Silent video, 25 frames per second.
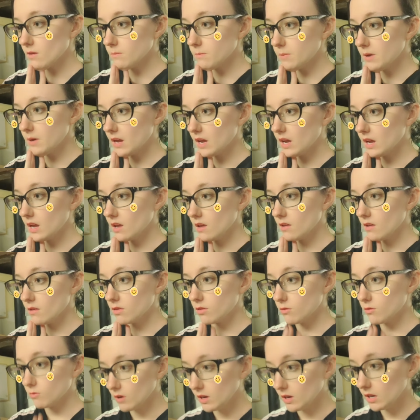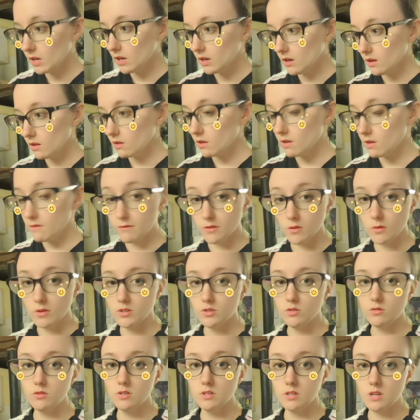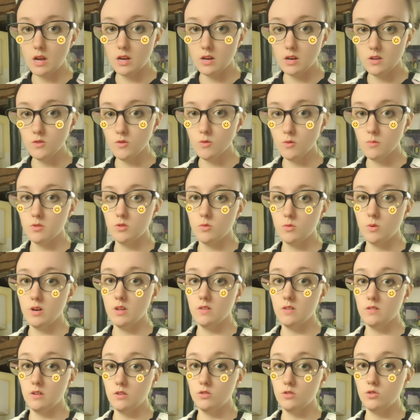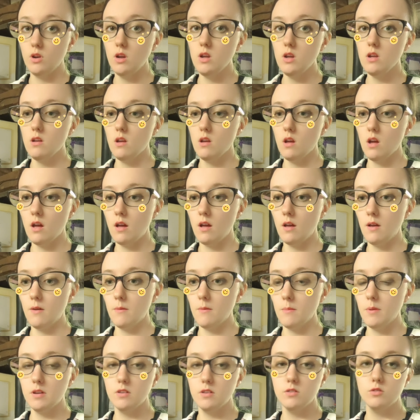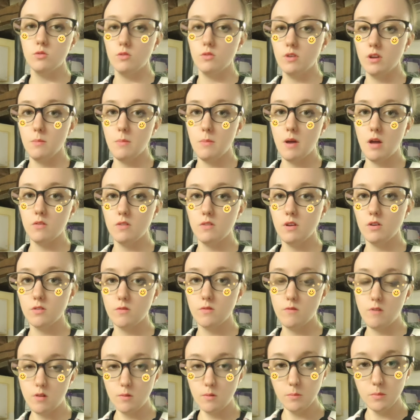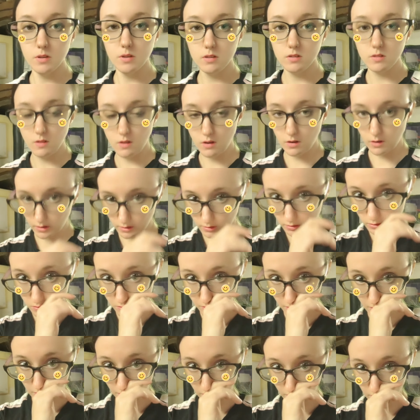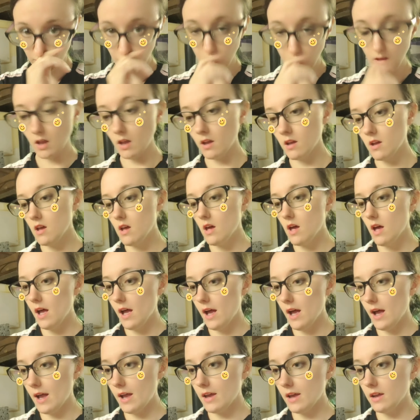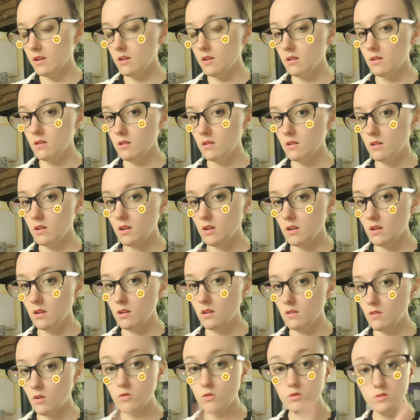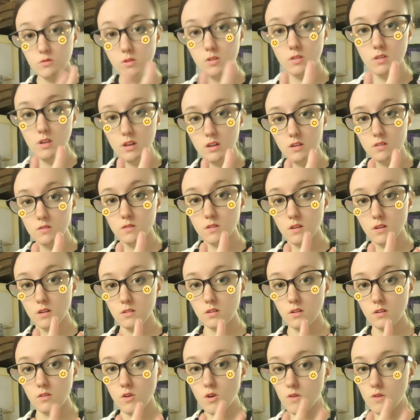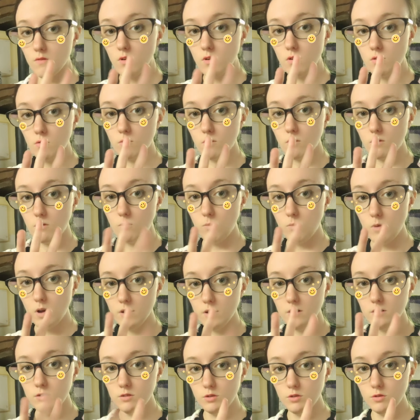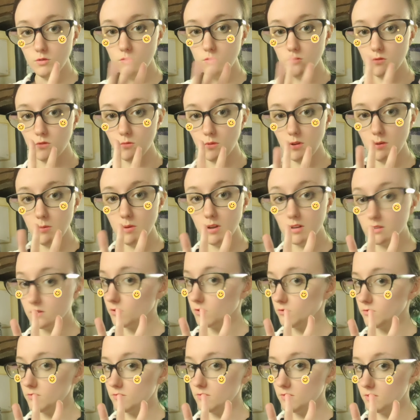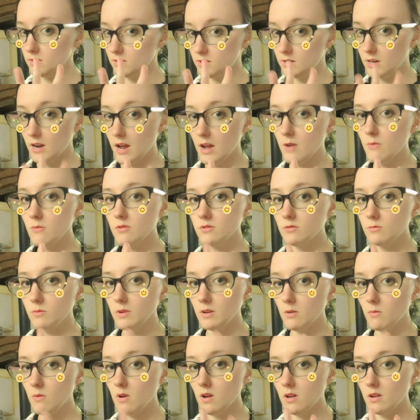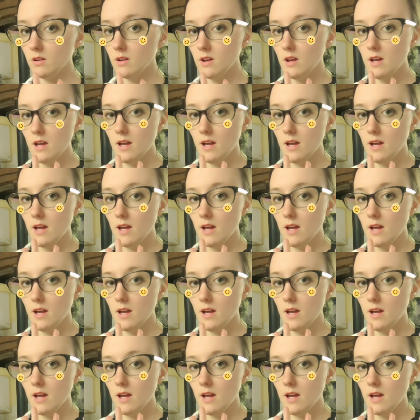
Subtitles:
picking 3 influential designers from the 20th century and talking about their developments and their history and everything there. And those 3 things are done over 1, 2, 3 weeks. So today was week 1,